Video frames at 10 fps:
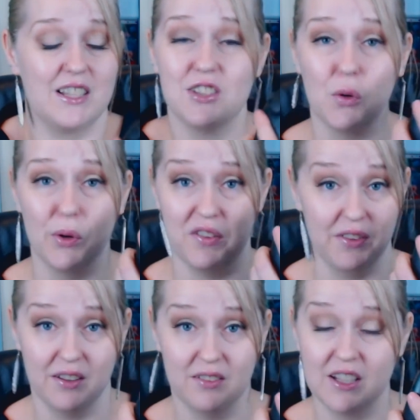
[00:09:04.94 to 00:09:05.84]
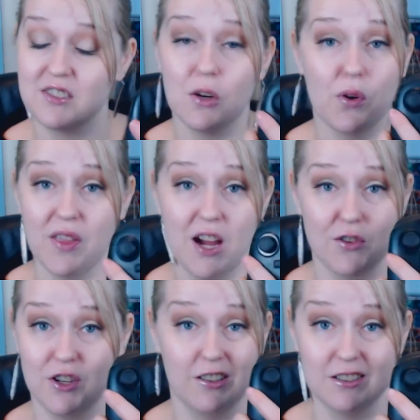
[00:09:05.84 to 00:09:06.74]
that's not worth it. That's not worth
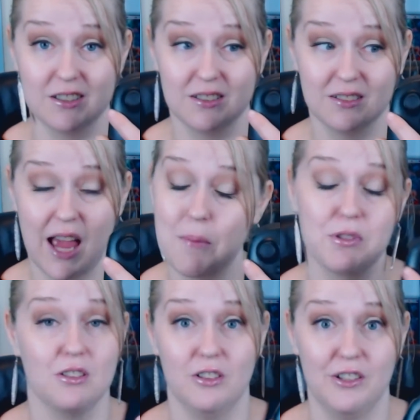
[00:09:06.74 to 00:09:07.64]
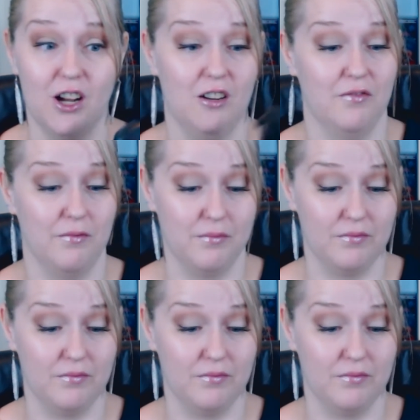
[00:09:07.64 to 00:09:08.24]
$100. Absolutely not.